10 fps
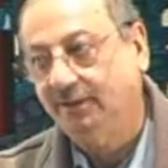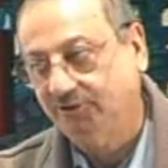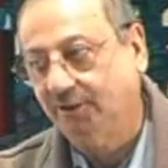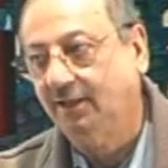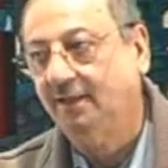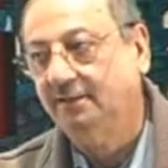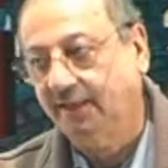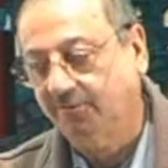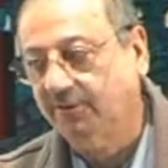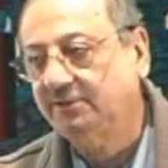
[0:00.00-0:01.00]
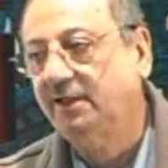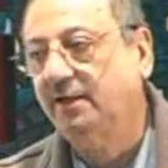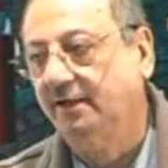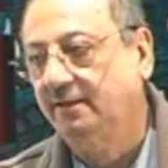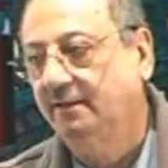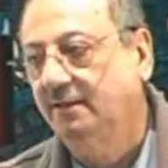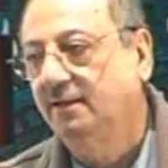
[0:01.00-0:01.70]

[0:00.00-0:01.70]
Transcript: MashaAllah. That was correct.